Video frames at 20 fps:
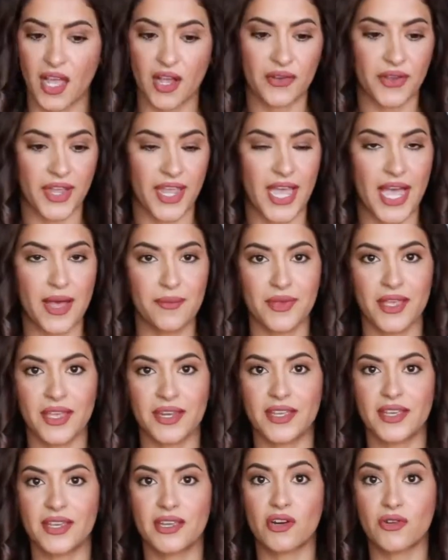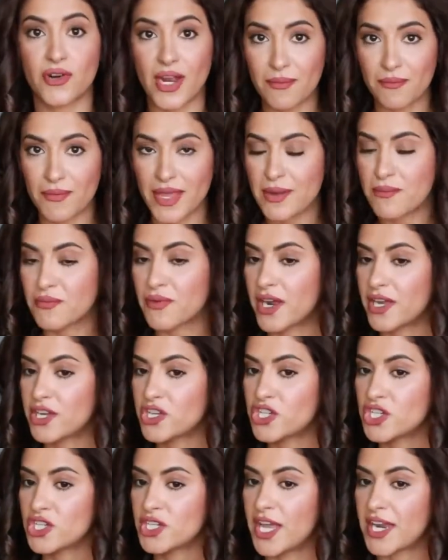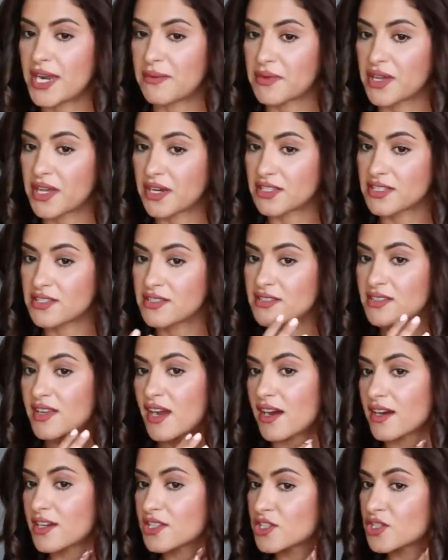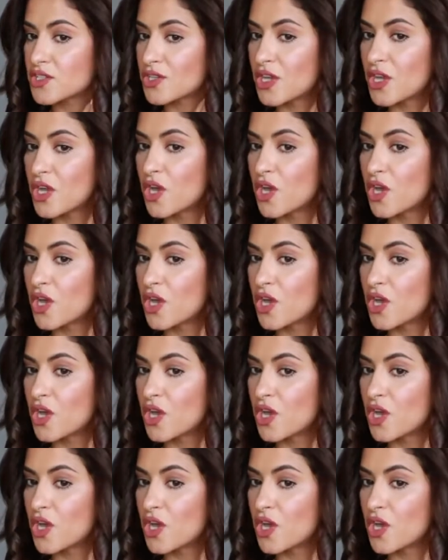Okay, I'm gonna grab my brush and I'm gonna start